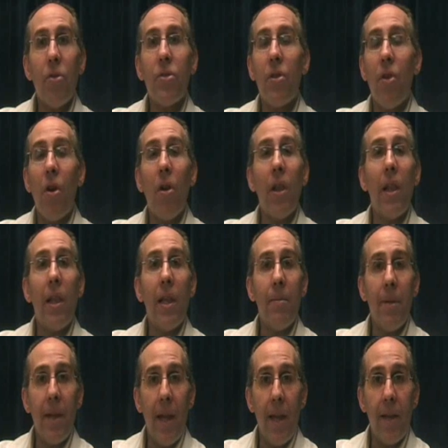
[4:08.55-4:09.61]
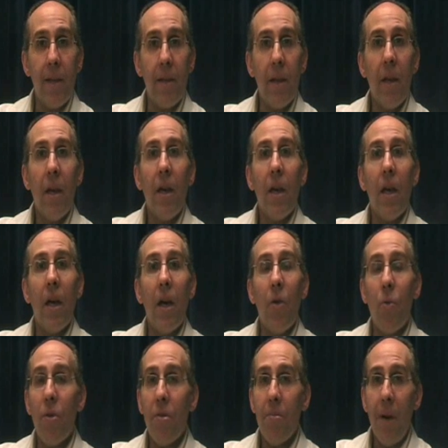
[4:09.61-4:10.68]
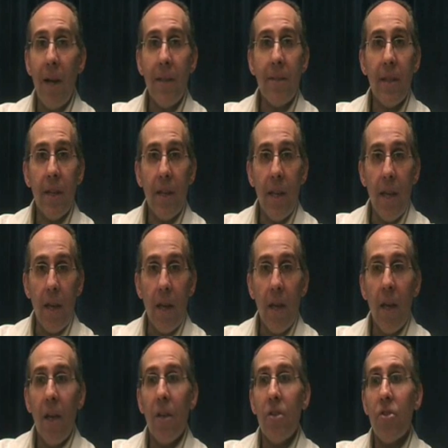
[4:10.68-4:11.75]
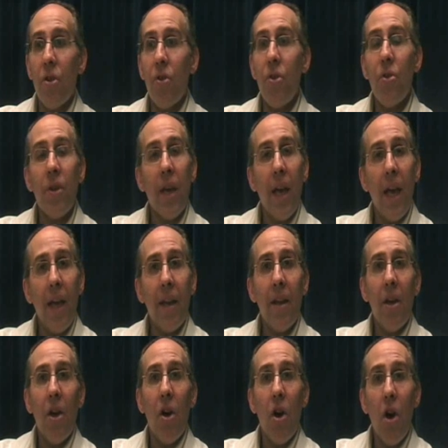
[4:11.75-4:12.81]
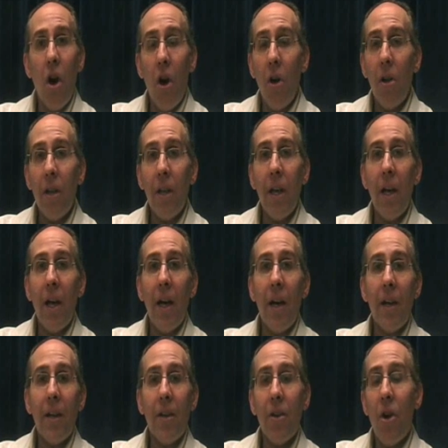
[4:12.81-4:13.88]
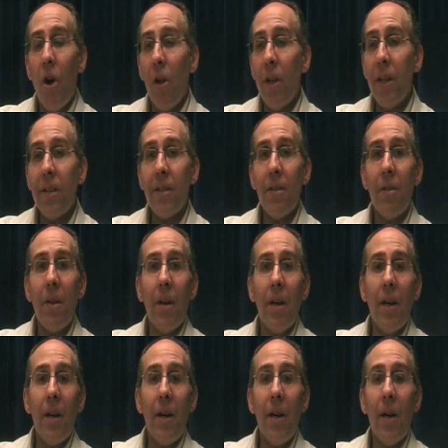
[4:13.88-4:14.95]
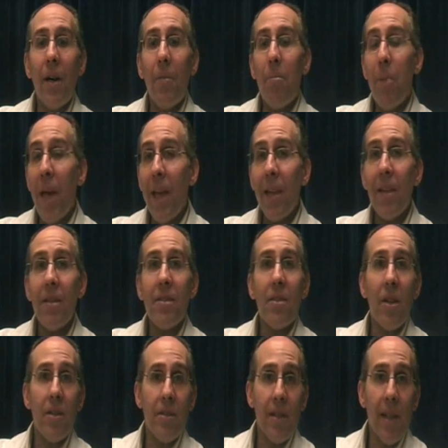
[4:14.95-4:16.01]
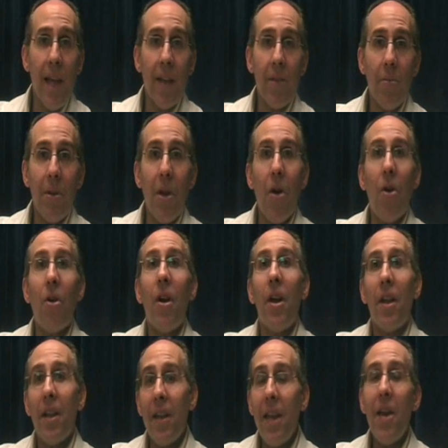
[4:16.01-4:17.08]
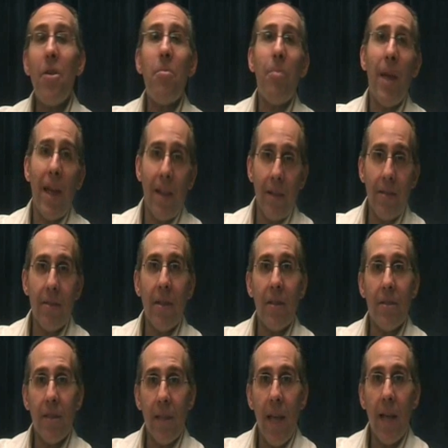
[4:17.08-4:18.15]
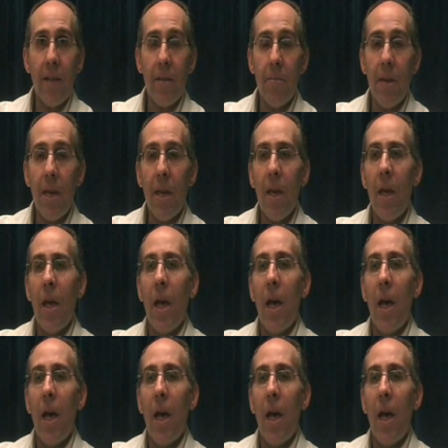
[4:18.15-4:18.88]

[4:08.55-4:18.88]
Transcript: those are all eliminated with my technique. So you can call it painless tonsillectomy or near painless tonsillectomy,